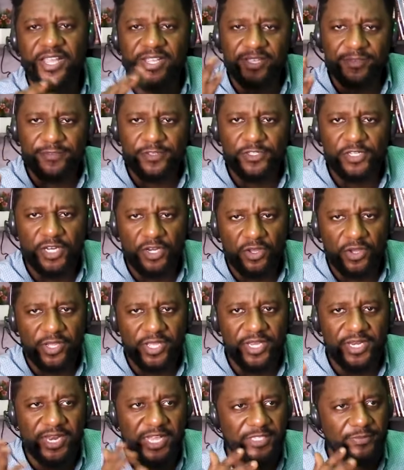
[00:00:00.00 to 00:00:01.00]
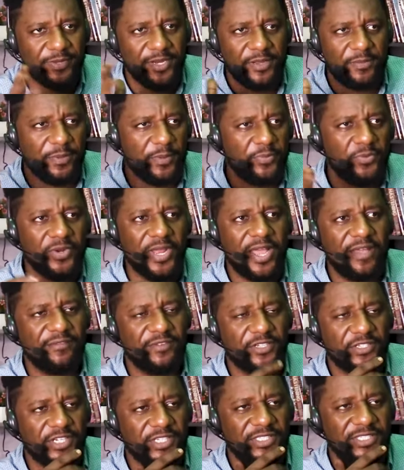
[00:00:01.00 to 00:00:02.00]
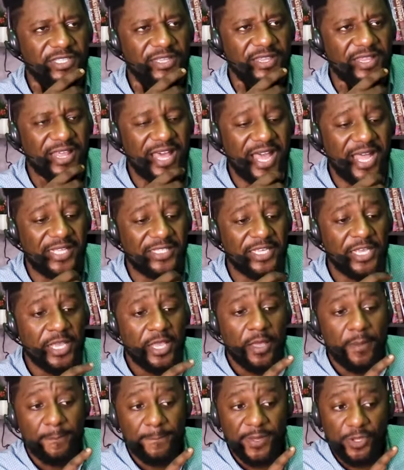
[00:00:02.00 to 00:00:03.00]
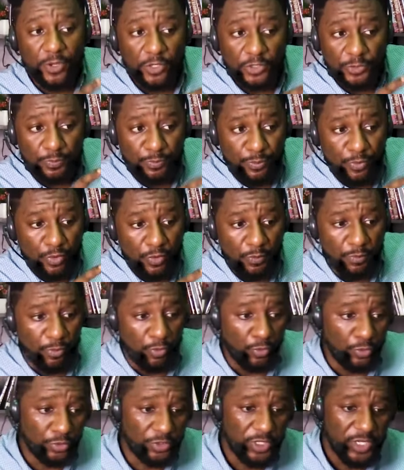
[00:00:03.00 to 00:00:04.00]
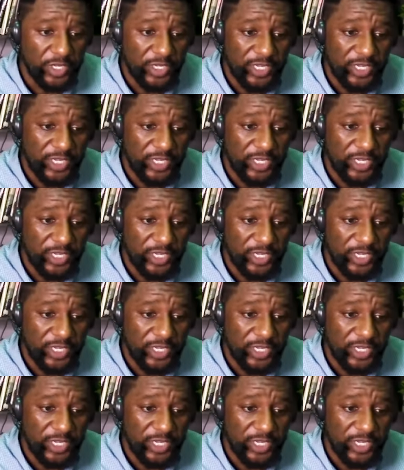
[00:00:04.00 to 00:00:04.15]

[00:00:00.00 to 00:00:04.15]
I'll give you the login, as many people that have interest in that, because bookbot